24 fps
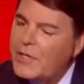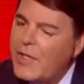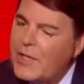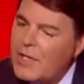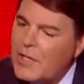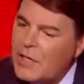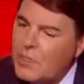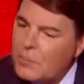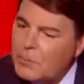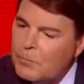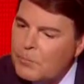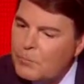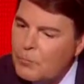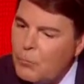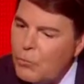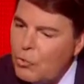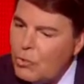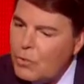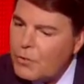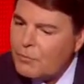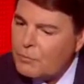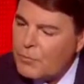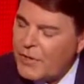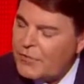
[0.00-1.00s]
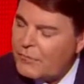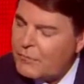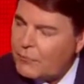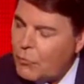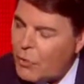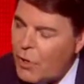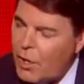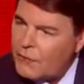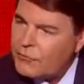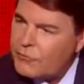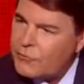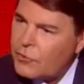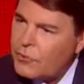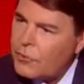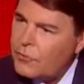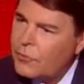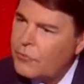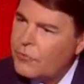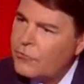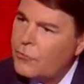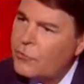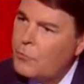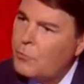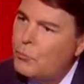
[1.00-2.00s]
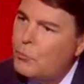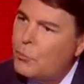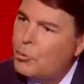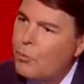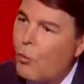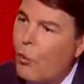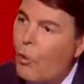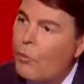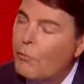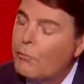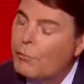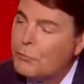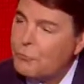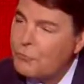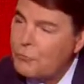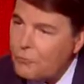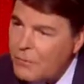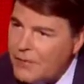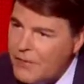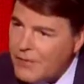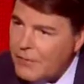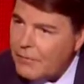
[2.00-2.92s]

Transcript: they can if prosecutors can put all three